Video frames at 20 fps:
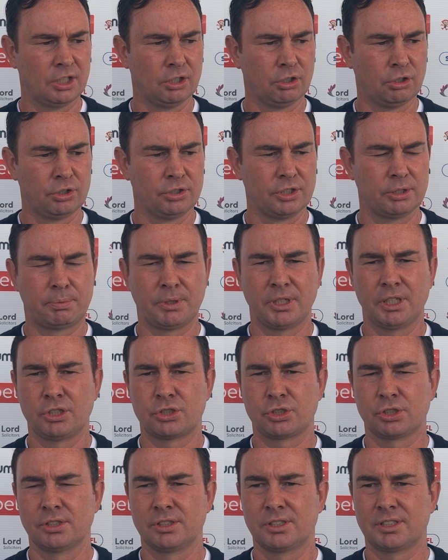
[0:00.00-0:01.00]
on the
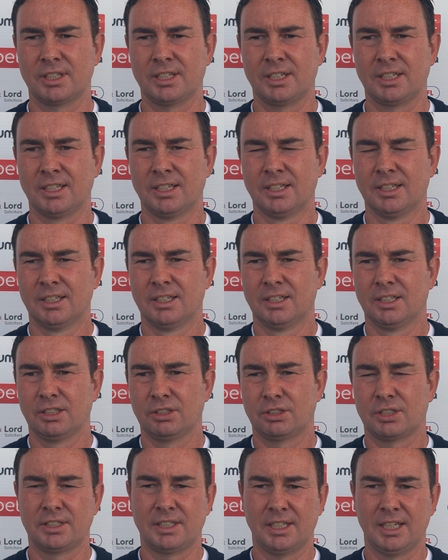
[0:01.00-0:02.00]
pitch, and
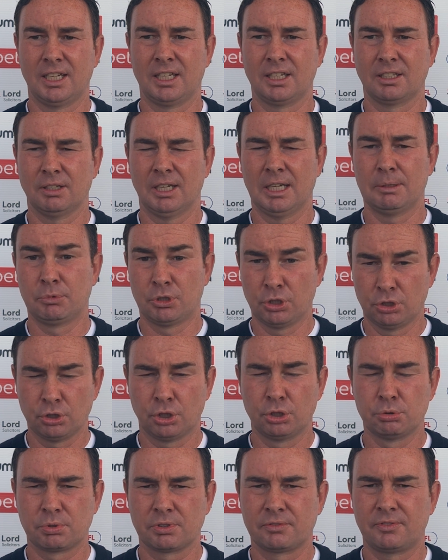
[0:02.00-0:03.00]
today MK
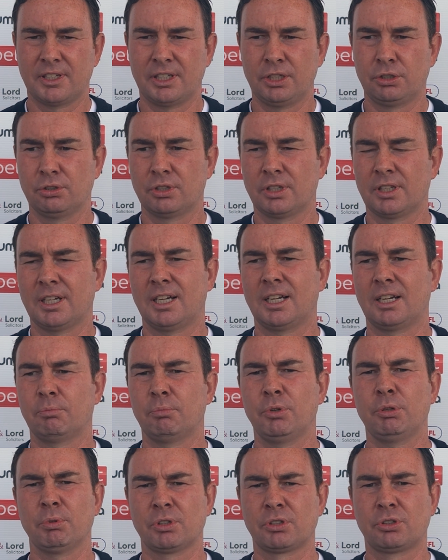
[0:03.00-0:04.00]
Dons were very good at that.
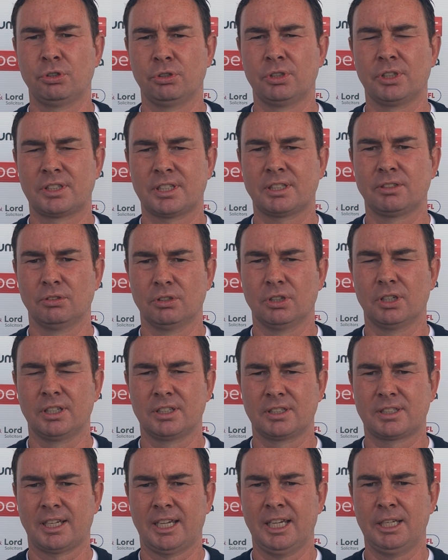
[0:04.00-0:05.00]
We were good
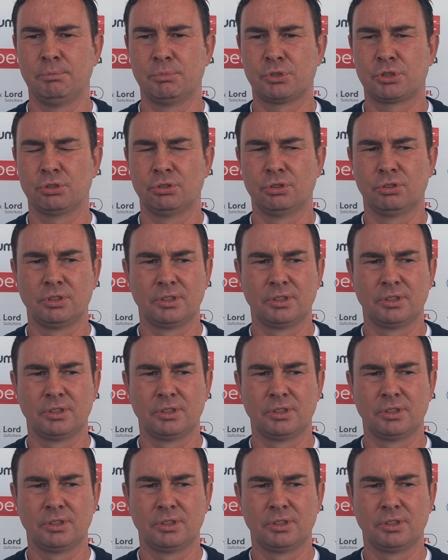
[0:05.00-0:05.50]
at times,